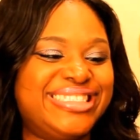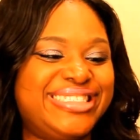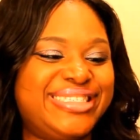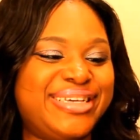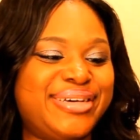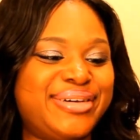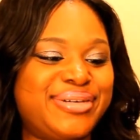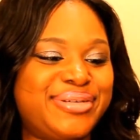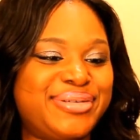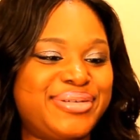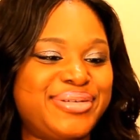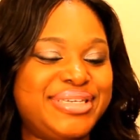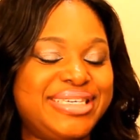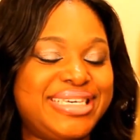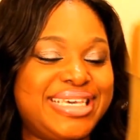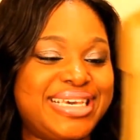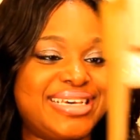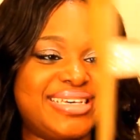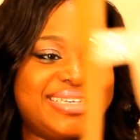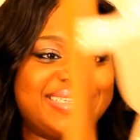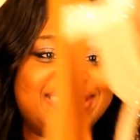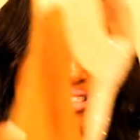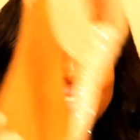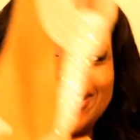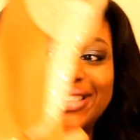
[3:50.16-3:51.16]
so
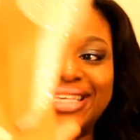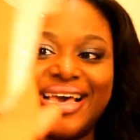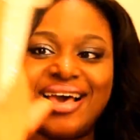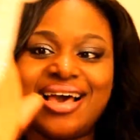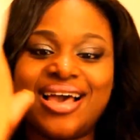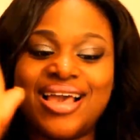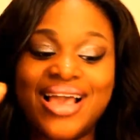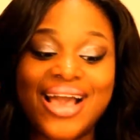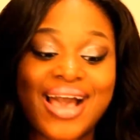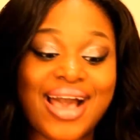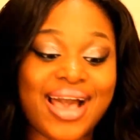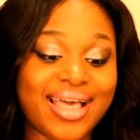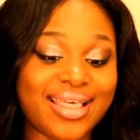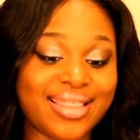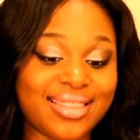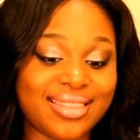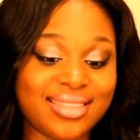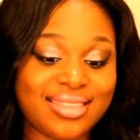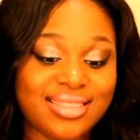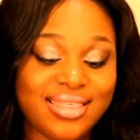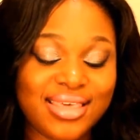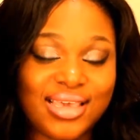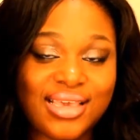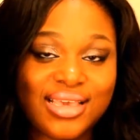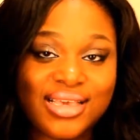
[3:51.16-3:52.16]
yes, I got
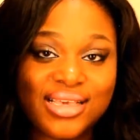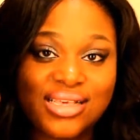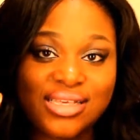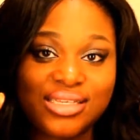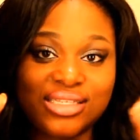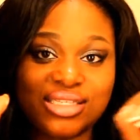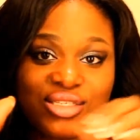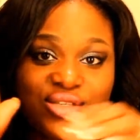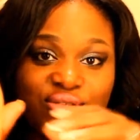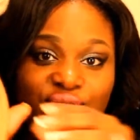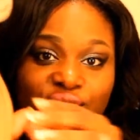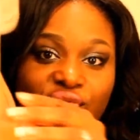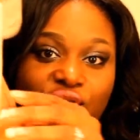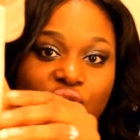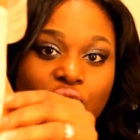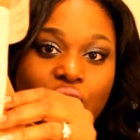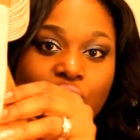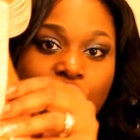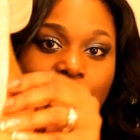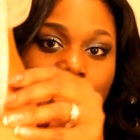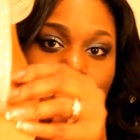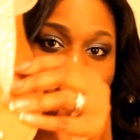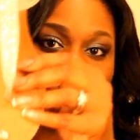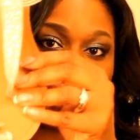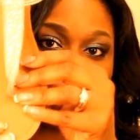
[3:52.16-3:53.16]
these
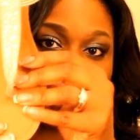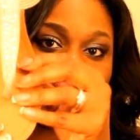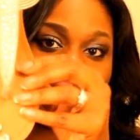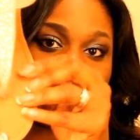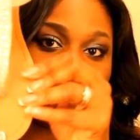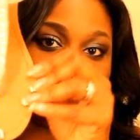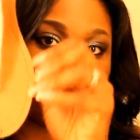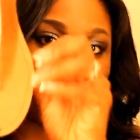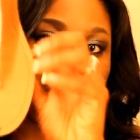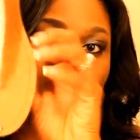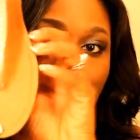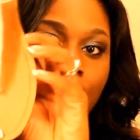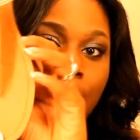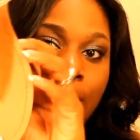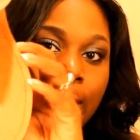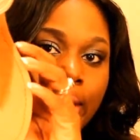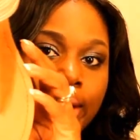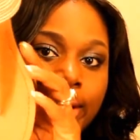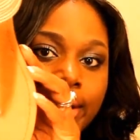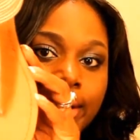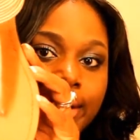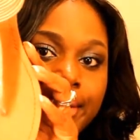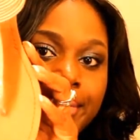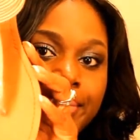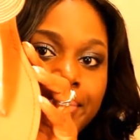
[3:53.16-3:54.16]
for the
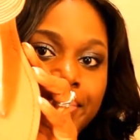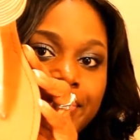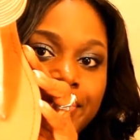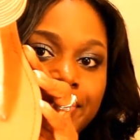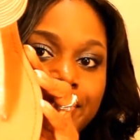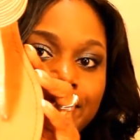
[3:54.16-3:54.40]
park.